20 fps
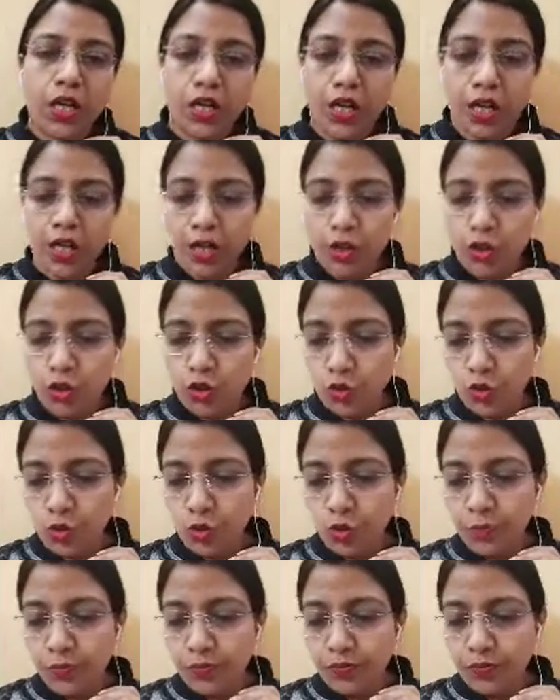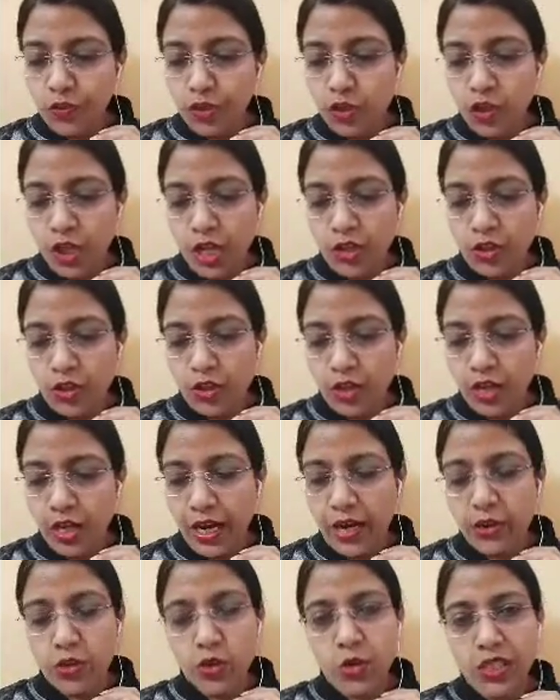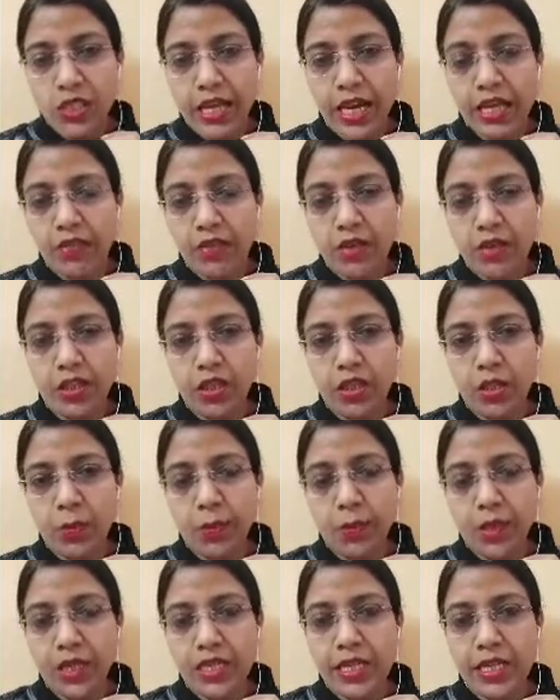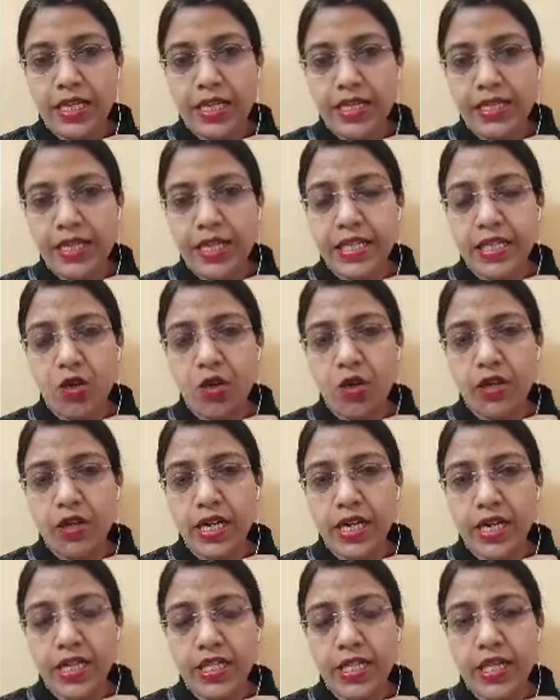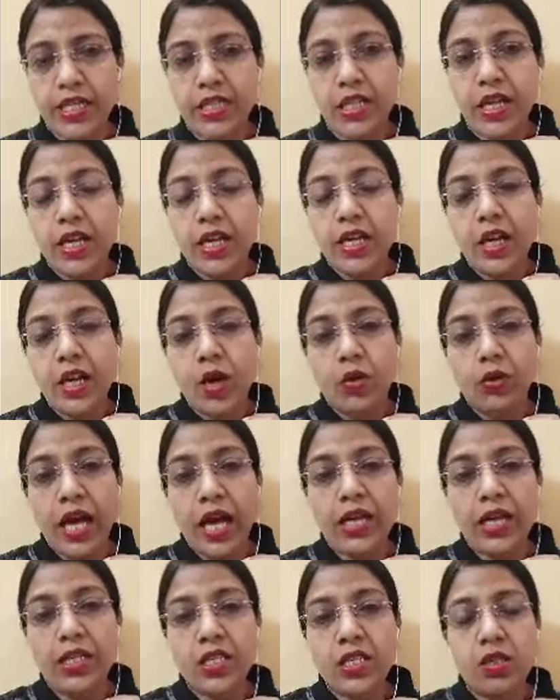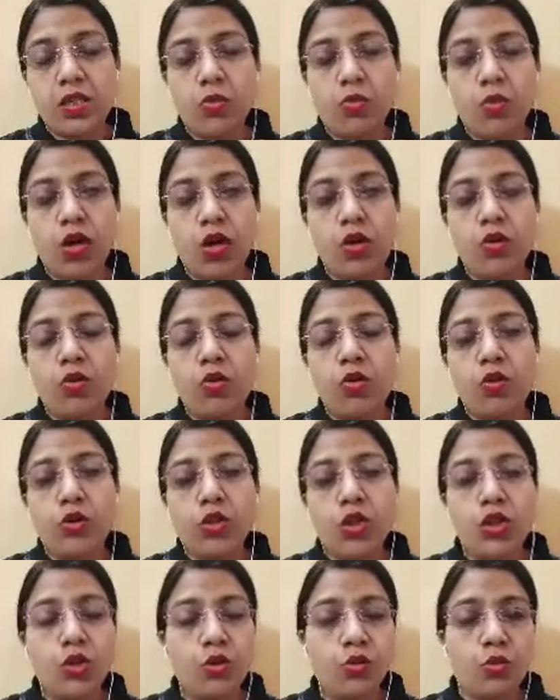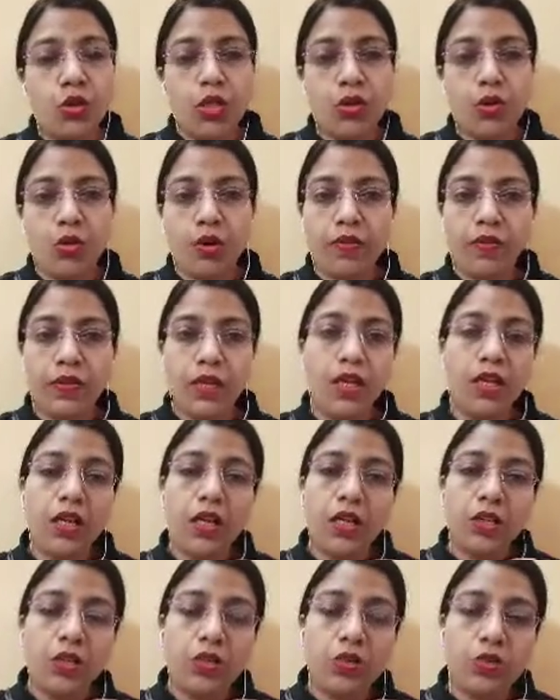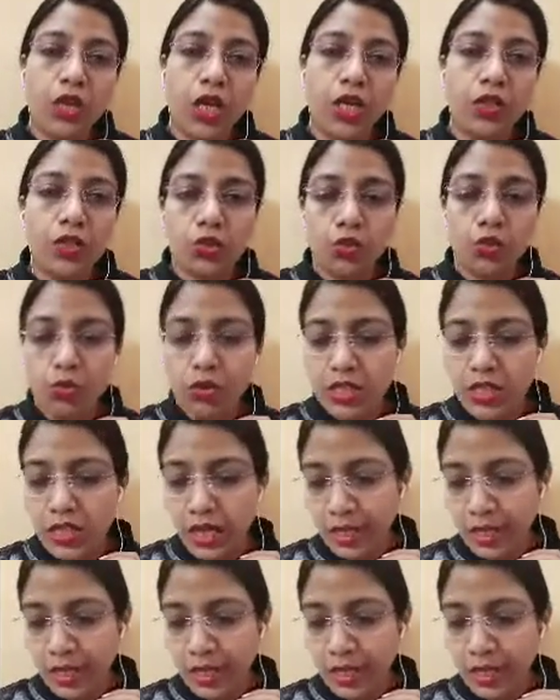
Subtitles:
to judge and to decide whether the person is guilty or innocent. Now that is the work or the duty of the judge to decide.